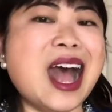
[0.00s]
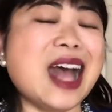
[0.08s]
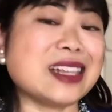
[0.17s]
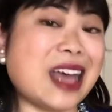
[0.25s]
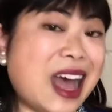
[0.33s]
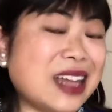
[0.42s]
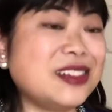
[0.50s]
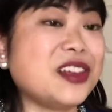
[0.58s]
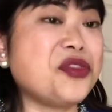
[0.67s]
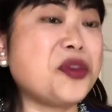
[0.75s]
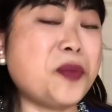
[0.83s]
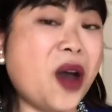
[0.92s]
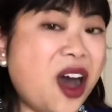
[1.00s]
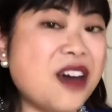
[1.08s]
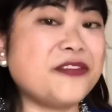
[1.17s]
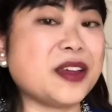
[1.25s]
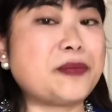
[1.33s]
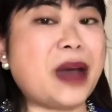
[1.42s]
And the
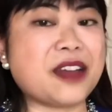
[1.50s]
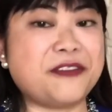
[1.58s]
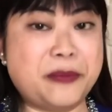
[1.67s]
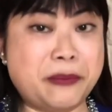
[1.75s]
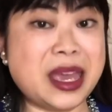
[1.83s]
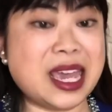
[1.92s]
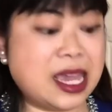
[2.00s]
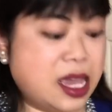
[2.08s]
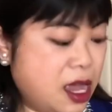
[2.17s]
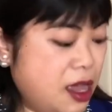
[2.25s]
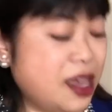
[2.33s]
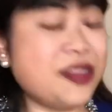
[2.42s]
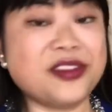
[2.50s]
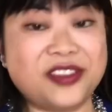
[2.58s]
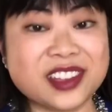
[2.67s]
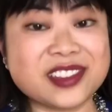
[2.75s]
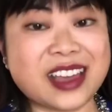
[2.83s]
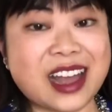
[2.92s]
perfect bag for me in
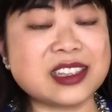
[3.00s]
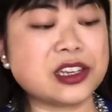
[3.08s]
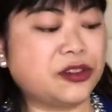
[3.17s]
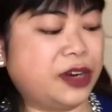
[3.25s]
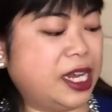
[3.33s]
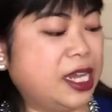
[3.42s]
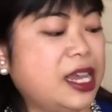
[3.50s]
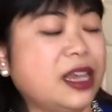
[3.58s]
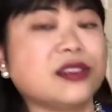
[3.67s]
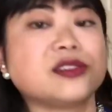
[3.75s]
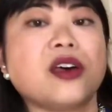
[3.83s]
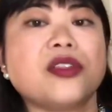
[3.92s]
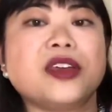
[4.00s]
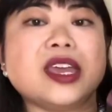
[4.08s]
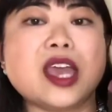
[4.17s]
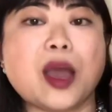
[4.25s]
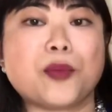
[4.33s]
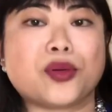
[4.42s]
this category is the
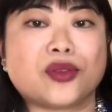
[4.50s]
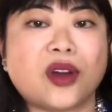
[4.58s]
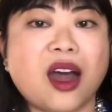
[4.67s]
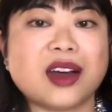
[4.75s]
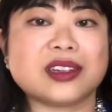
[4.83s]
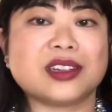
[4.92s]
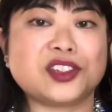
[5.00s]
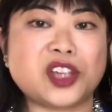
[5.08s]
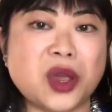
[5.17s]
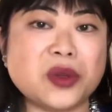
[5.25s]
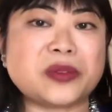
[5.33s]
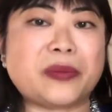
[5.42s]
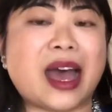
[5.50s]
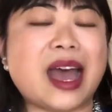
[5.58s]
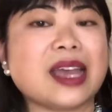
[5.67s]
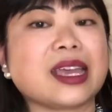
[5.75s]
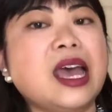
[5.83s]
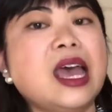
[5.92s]
Prada tote
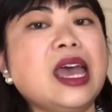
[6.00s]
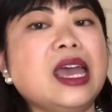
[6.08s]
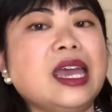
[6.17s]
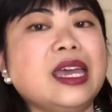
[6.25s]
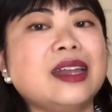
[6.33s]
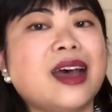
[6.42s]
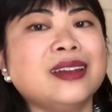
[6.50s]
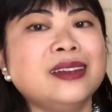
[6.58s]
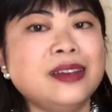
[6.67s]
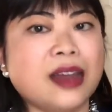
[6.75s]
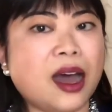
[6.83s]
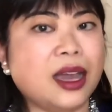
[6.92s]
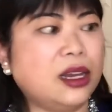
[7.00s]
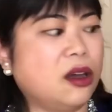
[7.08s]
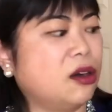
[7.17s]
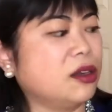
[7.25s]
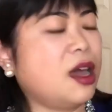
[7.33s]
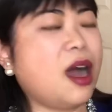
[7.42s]
bag in
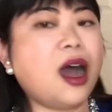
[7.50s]
nylon.